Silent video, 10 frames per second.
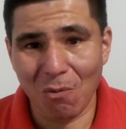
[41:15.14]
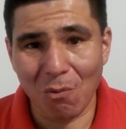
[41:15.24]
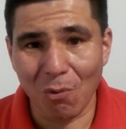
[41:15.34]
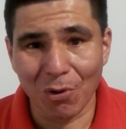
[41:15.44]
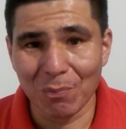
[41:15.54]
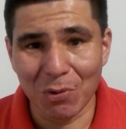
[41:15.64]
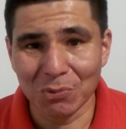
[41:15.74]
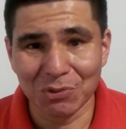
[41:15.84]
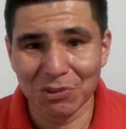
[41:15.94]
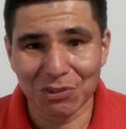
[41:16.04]

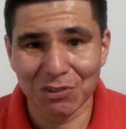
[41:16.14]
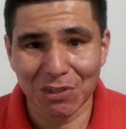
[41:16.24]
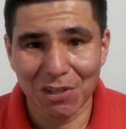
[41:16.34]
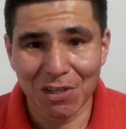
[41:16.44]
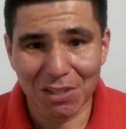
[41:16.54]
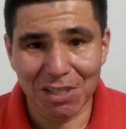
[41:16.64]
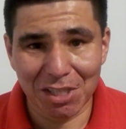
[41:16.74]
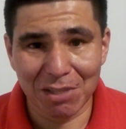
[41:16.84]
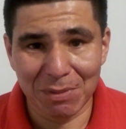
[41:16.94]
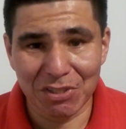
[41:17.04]
hormones
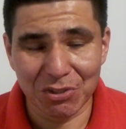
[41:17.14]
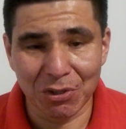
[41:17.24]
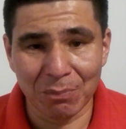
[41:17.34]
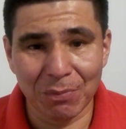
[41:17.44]
kicking me start,